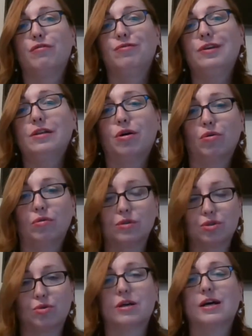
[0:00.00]
feel
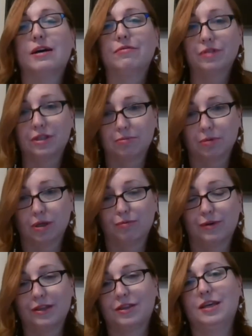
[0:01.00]
also comfortable
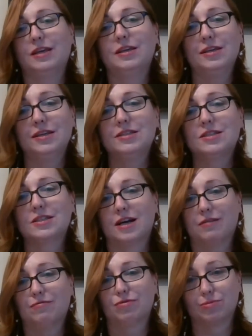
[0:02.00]
when their kids
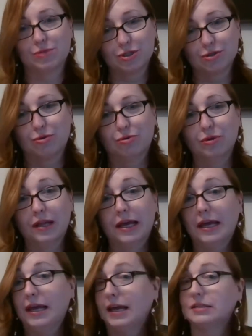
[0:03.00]
come from school
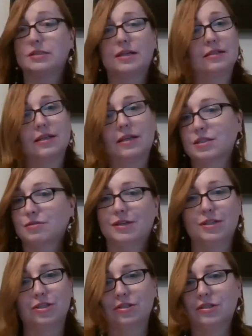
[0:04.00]
and start ask
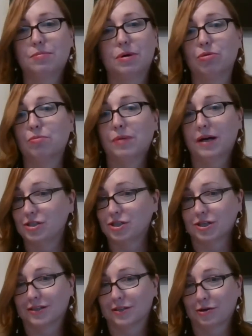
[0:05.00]
questions about
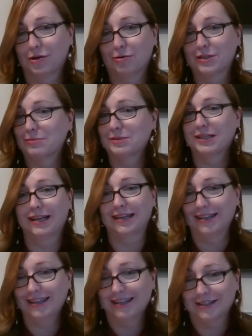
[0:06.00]
budget or something
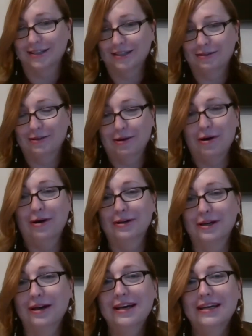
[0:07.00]
like that, you
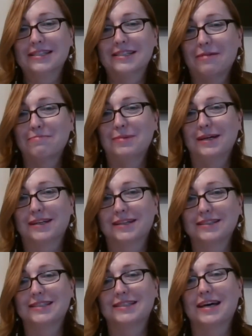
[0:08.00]
know. Some
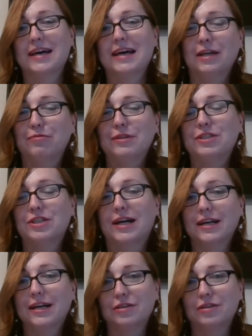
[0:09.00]
parents, and we
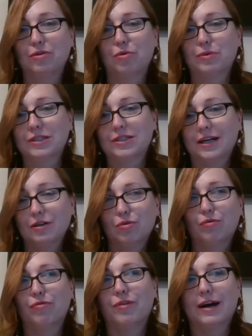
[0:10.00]
tried, you know, we try
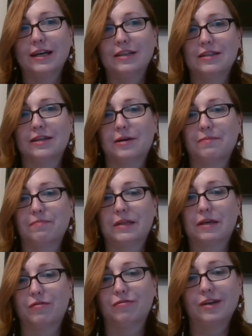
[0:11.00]
to find
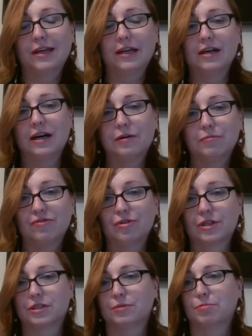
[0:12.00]
a very
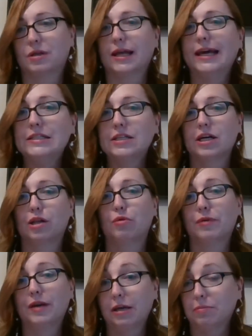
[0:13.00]
comfortable, ethical
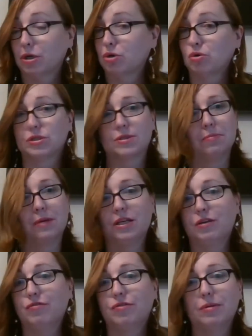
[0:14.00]
way, because
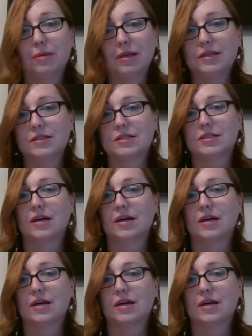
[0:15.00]
many families